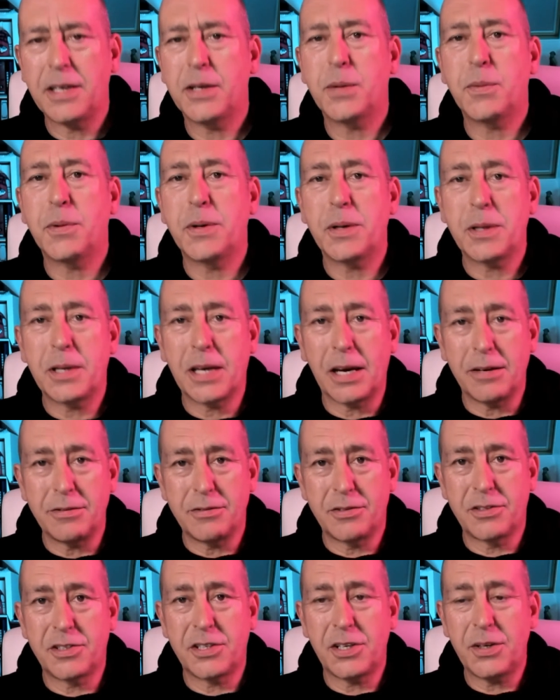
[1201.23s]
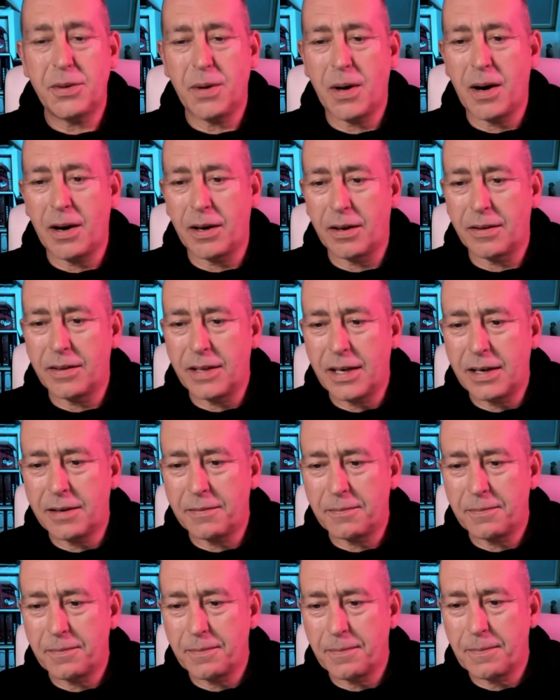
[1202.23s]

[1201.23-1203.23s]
You don't want to go too high on that.